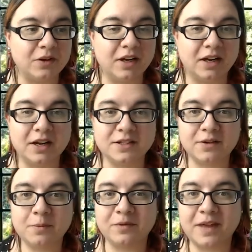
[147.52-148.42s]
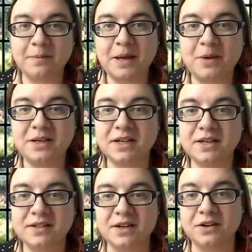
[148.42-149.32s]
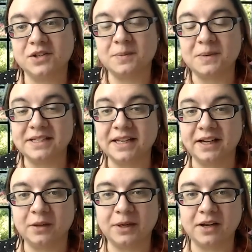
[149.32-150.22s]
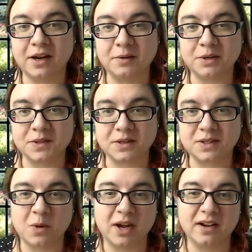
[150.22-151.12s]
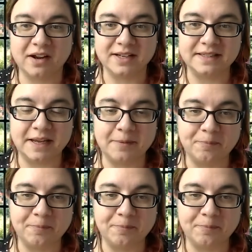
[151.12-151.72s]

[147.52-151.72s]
a closer up of that bay window, so you could just be sitting in the window, which is quite a nice,